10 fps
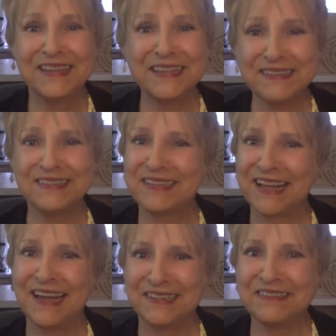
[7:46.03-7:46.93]
This is the
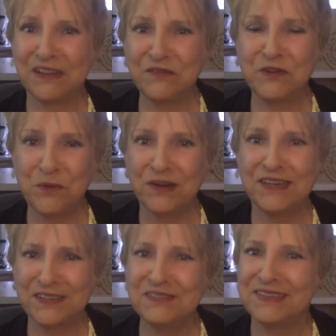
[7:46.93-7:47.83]
kind of stuff you want
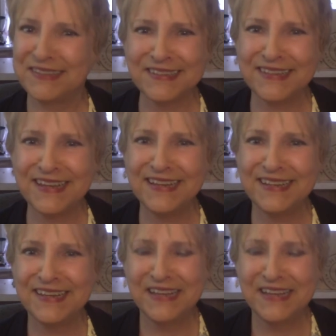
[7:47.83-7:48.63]
to use, isn't it?